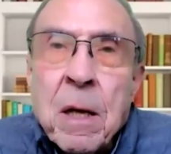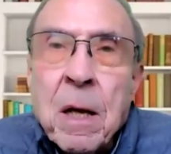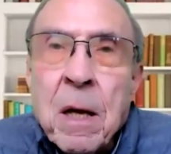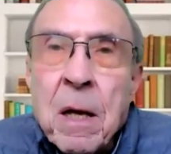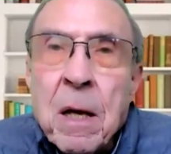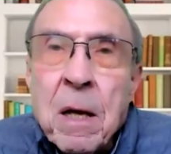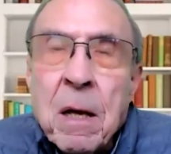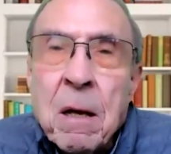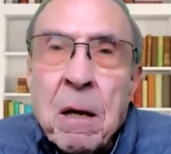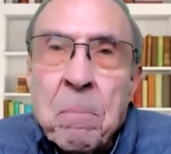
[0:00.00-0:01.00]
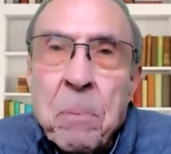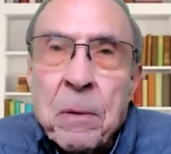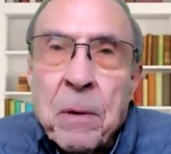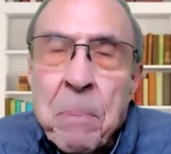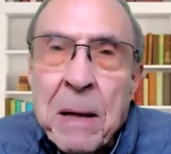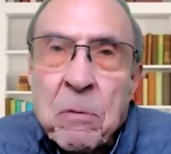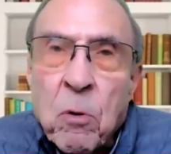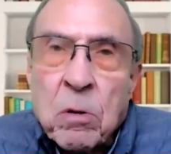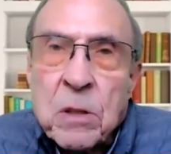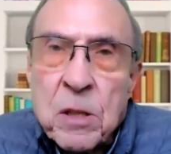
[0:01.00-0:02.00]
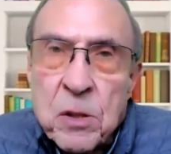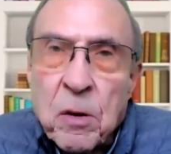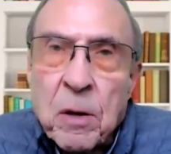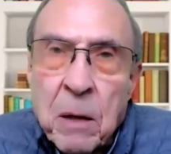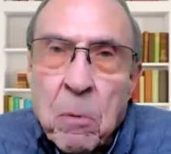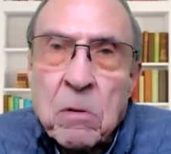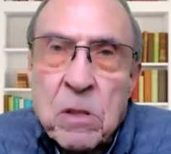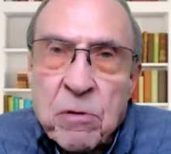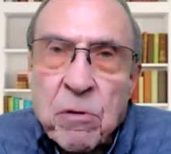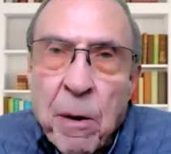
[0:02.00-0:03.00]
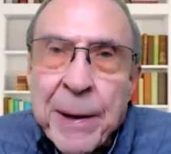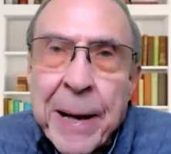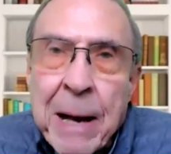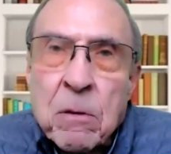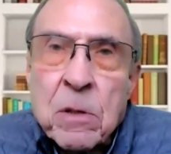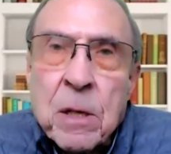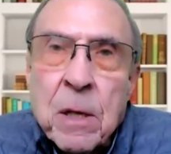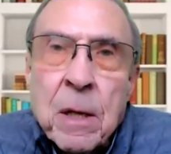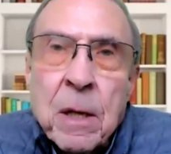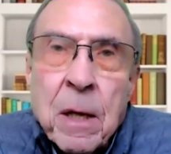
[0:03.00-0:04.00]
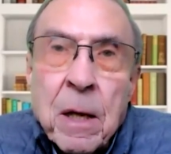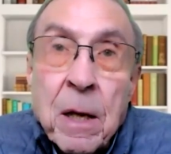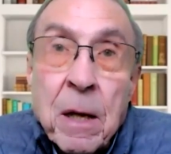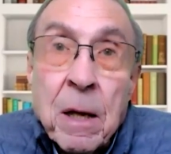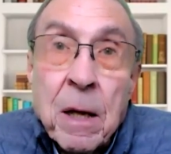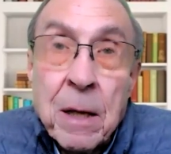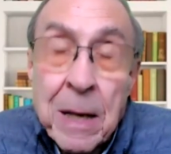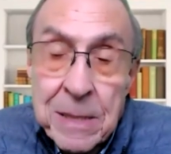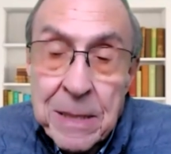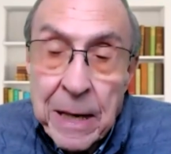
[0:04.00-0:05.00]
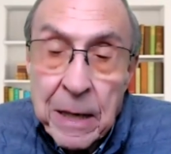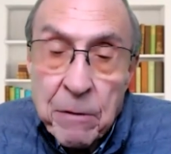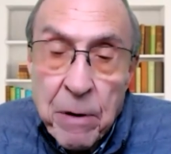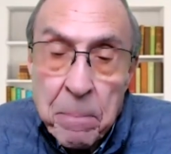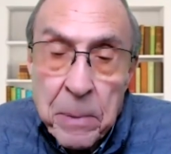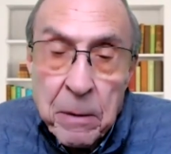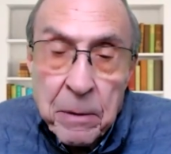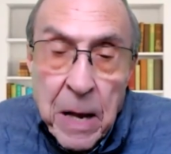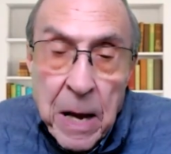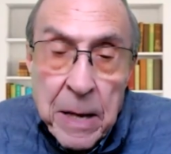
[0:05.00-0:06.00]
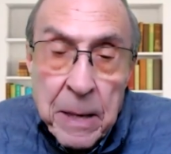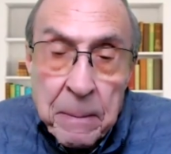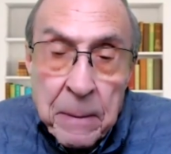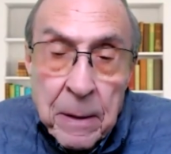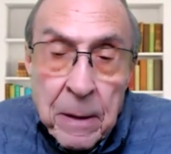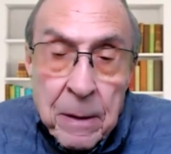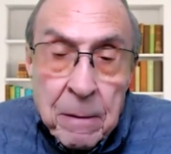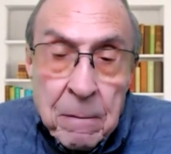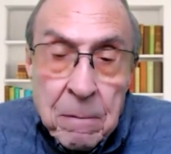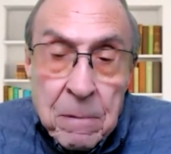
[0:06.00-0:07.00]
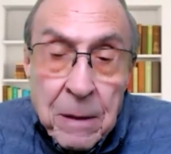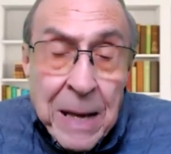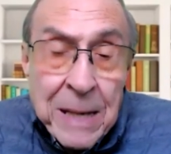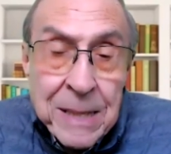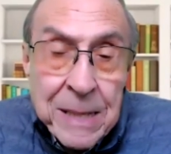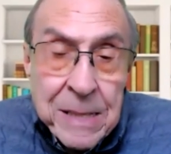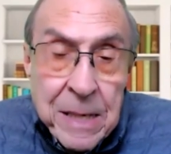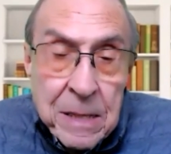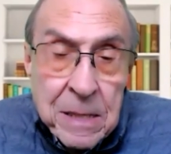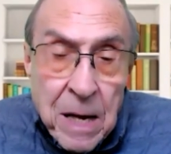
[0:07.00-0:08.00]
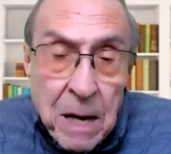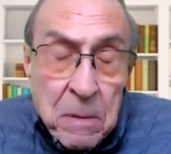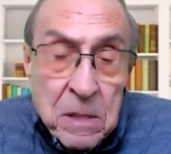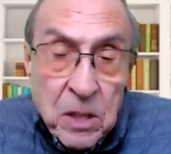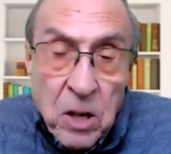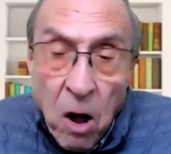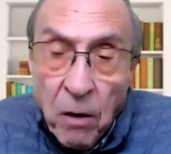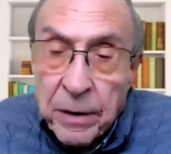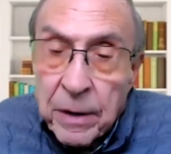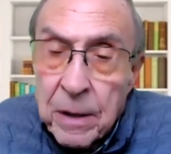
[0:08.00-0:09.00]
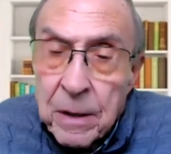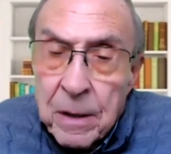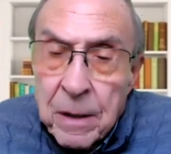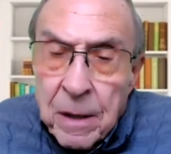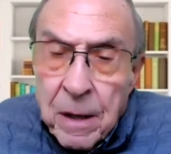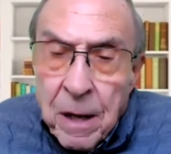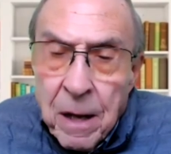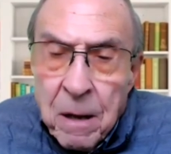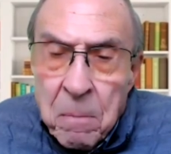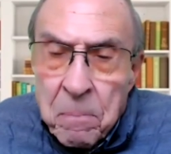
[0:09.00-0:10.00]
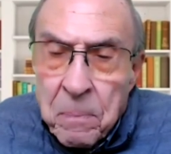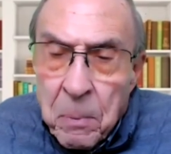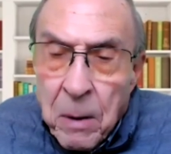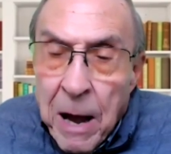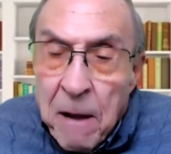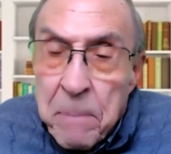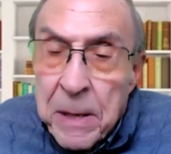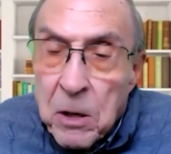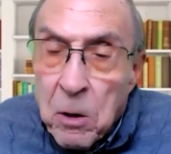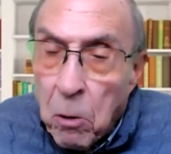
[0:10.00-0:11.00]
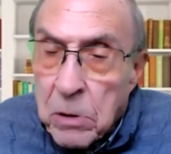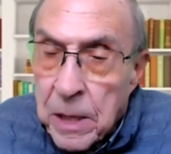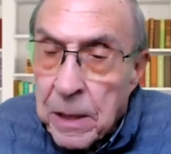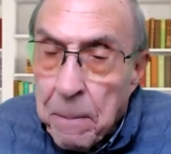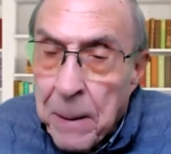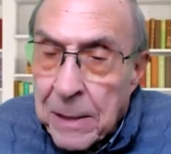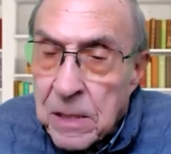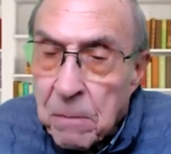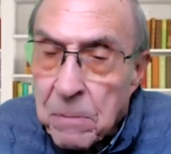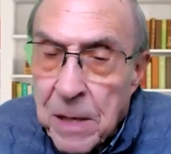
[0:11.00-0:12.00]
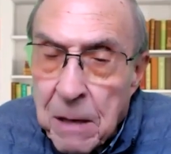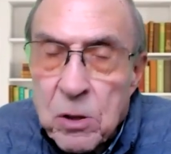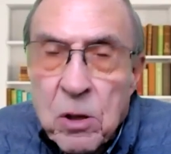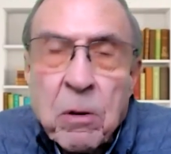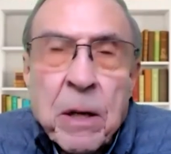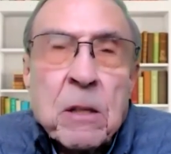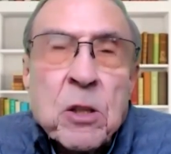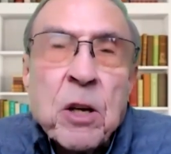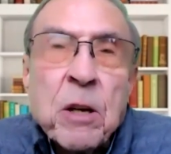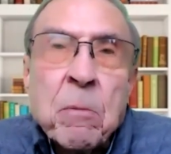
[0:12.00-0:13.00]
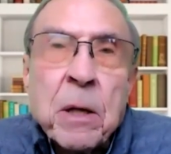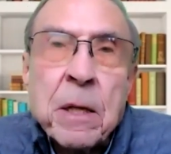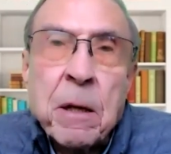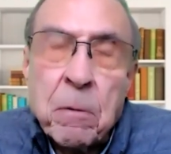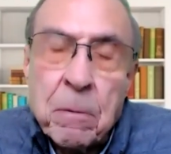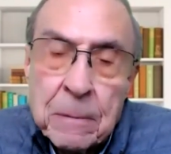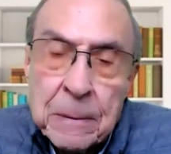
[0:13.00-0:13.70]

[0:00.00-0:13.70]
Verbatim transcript: uh, but the bathwater certainly wants throwing out uh, and let's get a grip, UK. Lastly, said time has gone. Um, well, I've been naughty in the past, sometimes tongue in cheek with you,